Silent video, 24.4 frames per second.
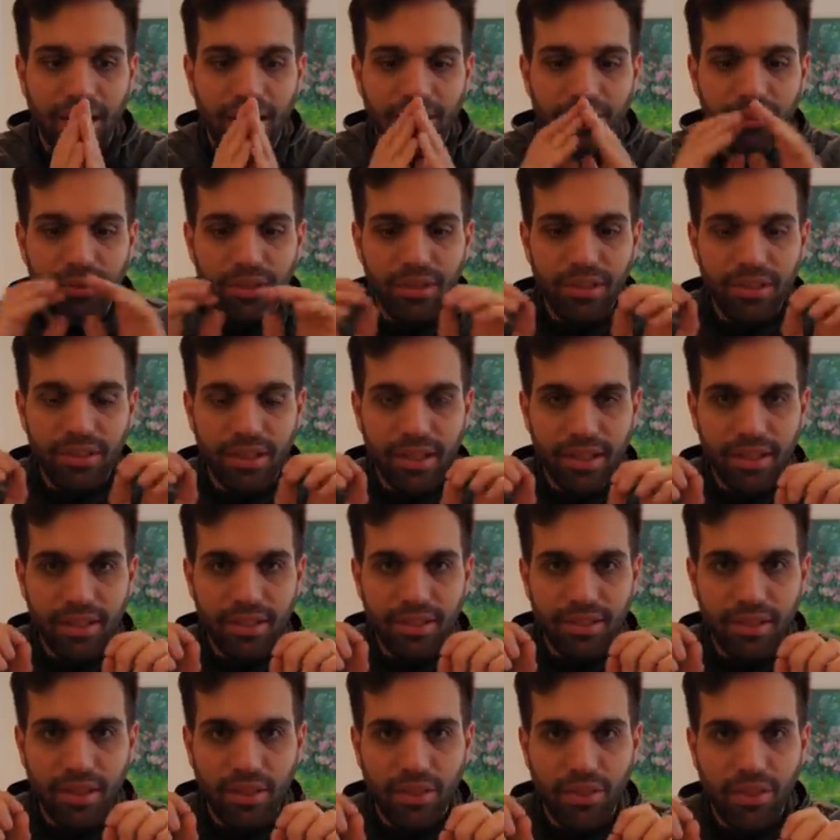every
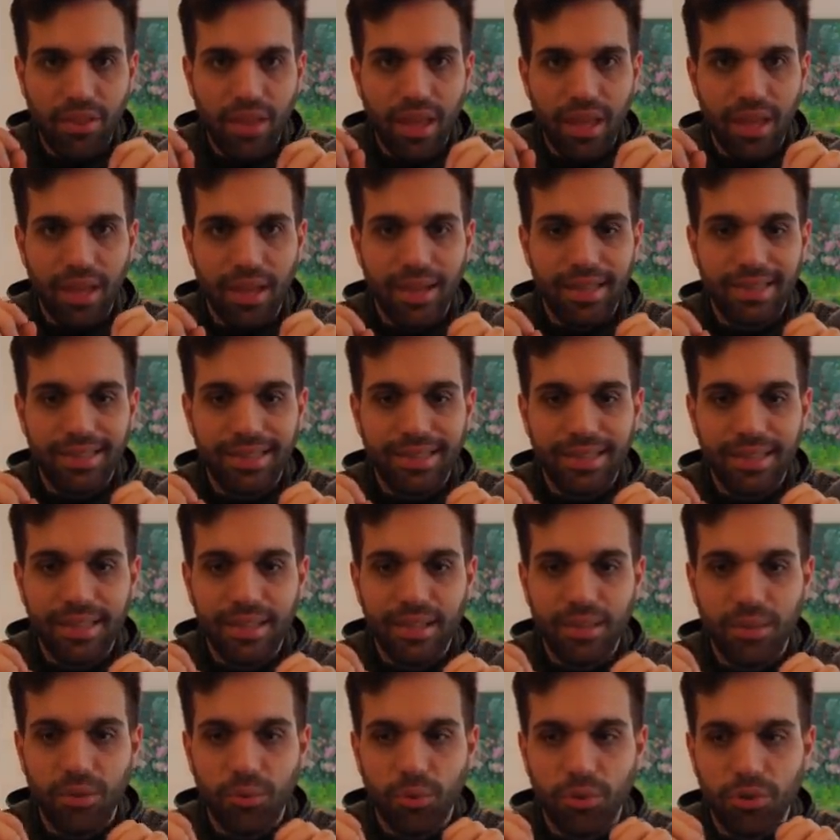single thing I
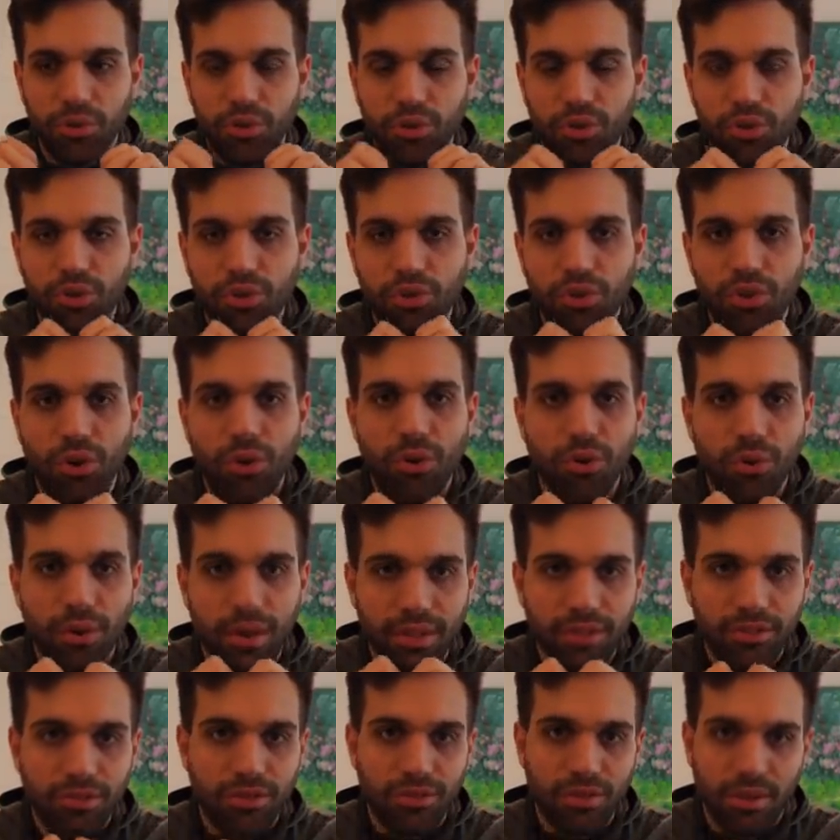did was so
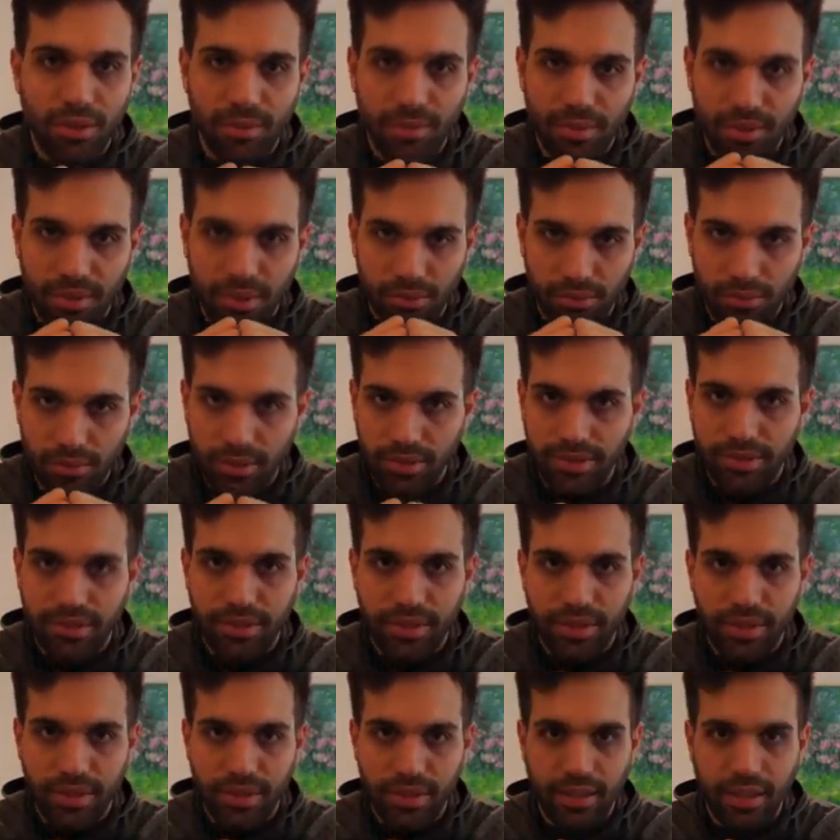extremely
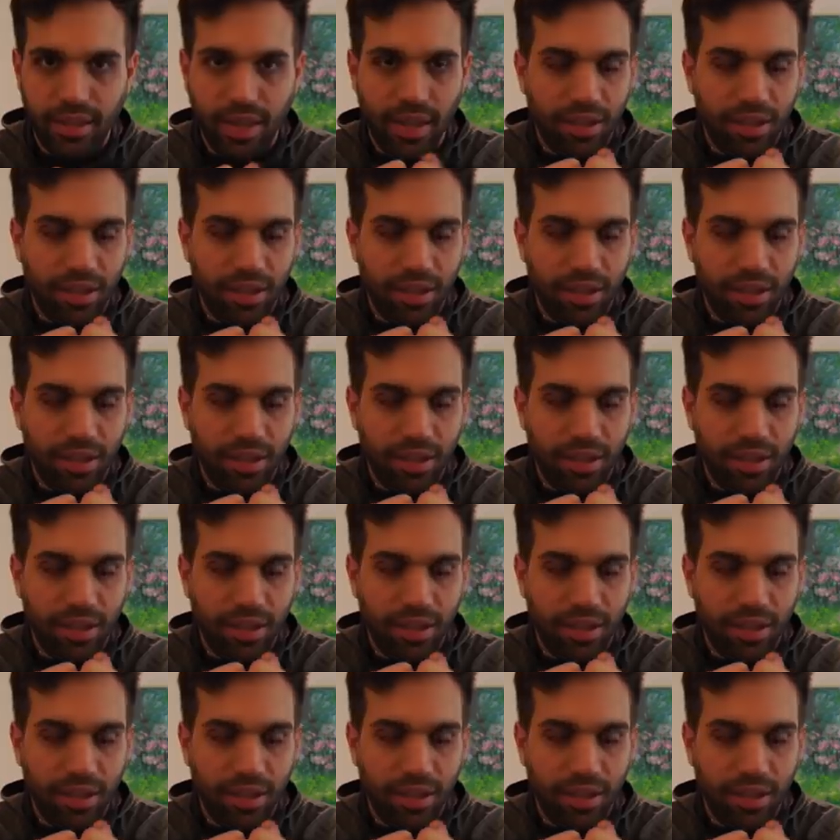risky.